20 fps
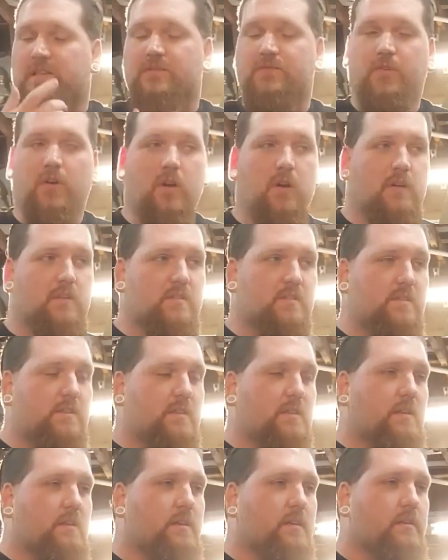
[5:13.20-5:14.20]
As far as
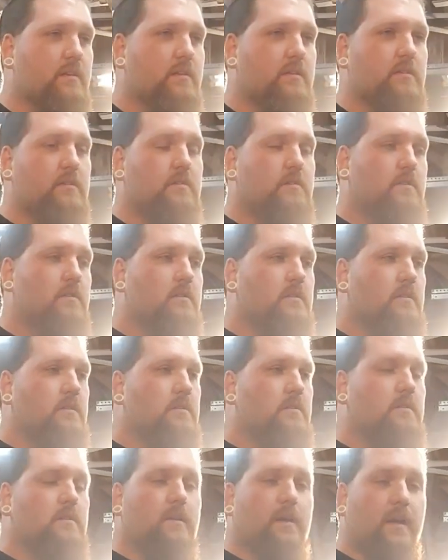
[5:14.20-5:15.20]
the
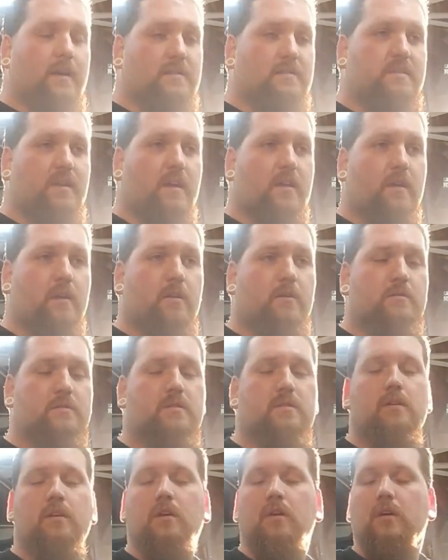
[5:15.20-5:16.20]
S-10 goes,